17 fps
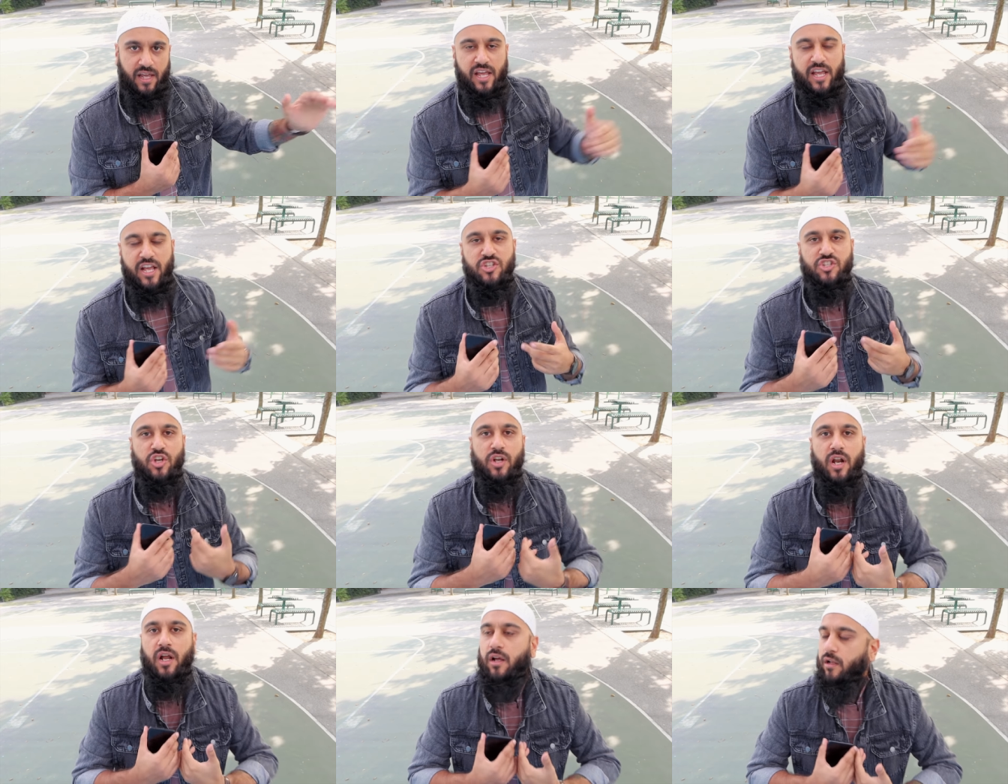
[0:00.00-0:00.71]
He's
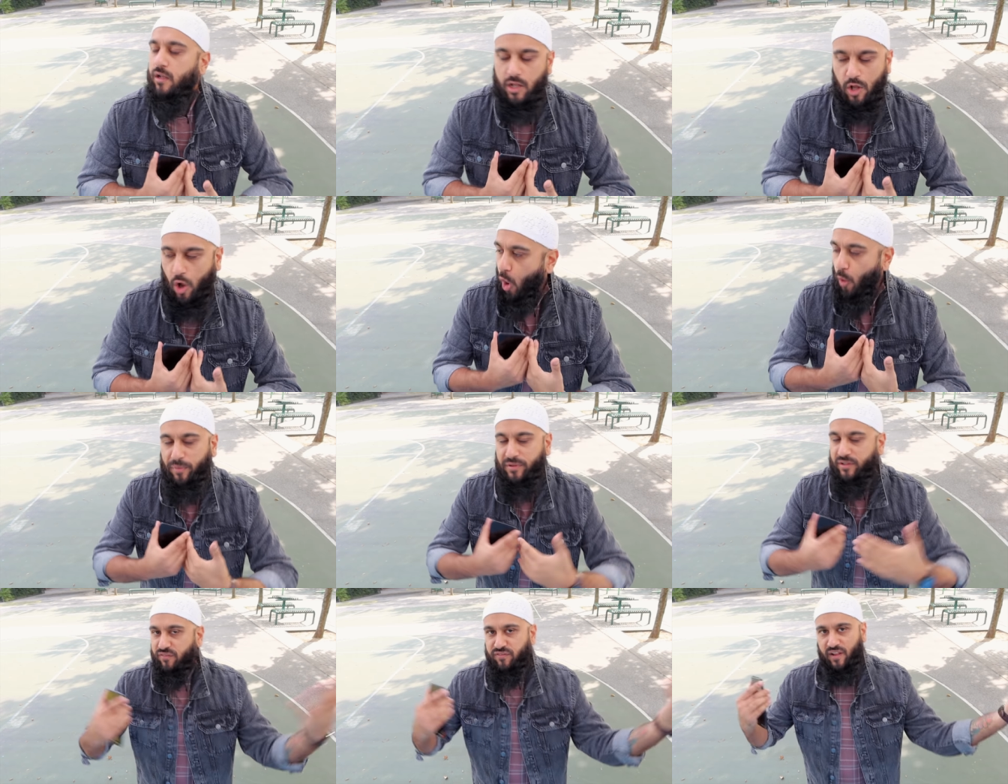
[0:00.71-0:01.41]
gonna
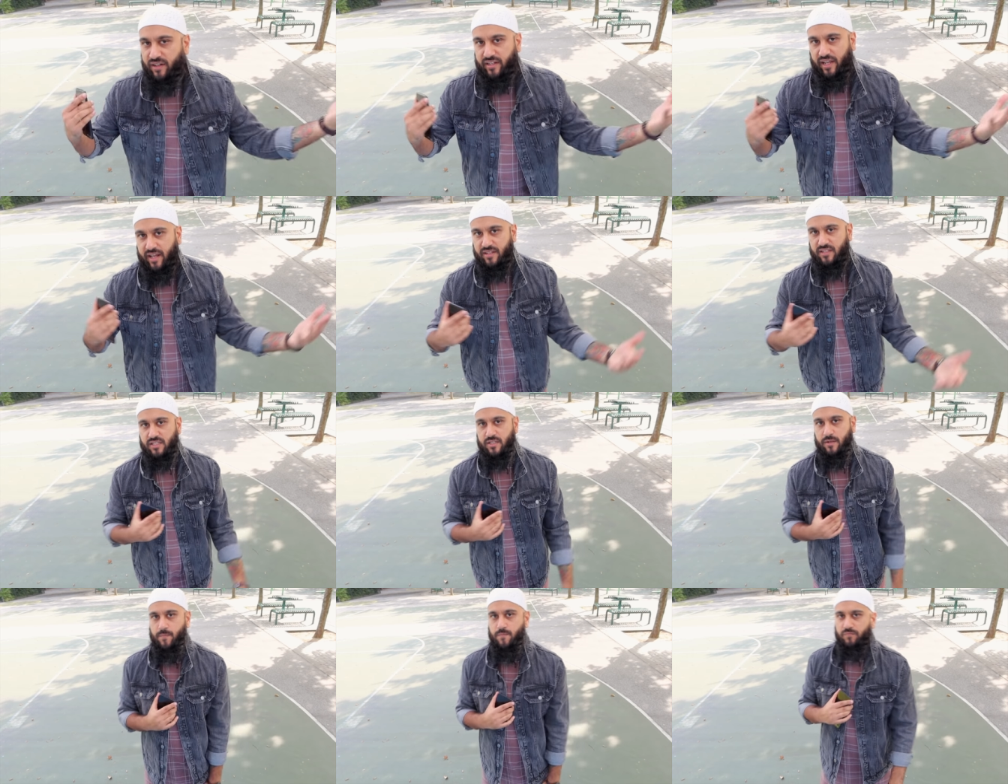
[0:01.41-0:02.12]
open the
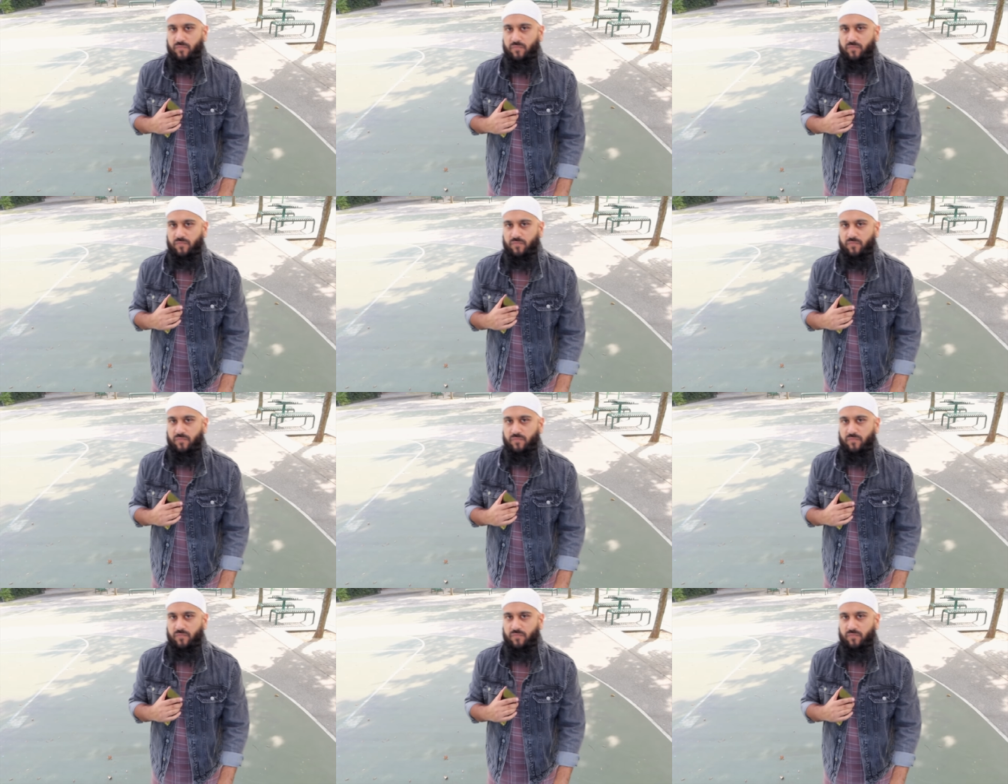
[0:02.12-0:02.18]
floodgates.